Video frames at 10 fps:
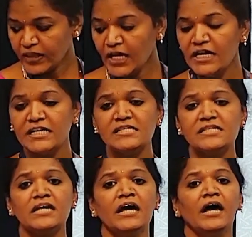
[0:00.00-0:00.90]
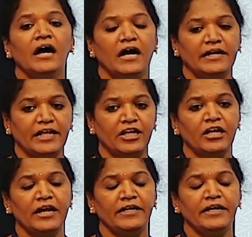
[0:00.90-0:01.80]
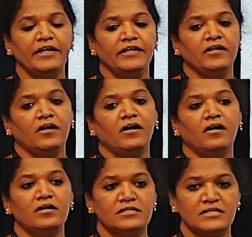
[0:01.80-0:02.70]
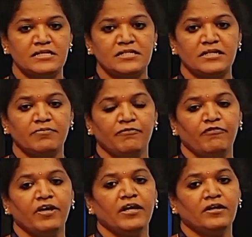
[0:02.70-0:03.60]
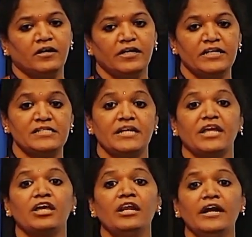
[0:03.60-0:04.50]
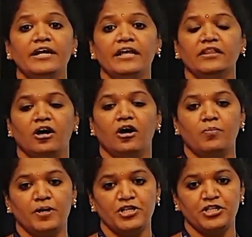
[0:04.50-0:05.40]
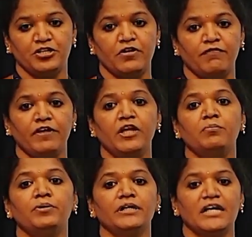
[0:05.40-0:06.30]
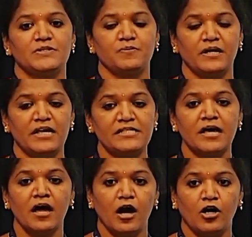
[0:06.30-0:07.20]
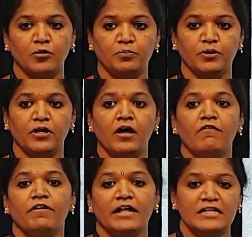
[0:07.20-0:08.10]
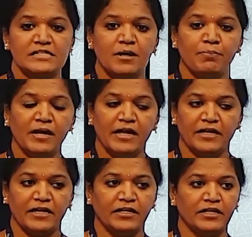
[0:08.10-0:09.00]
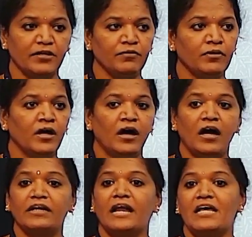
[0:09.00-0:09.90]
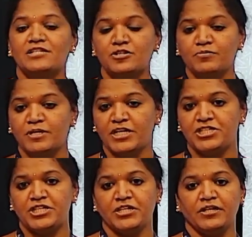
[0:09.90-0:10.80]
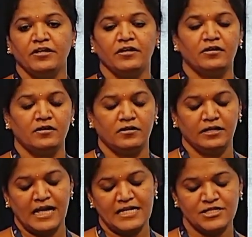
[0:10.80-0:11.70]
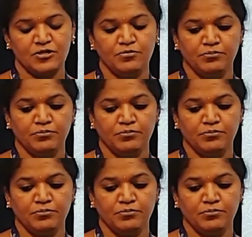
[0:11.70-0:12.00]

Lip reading: it is a regulated system where it is regulating the operation of input as well as output. For example, I can give a classroom teaching classroom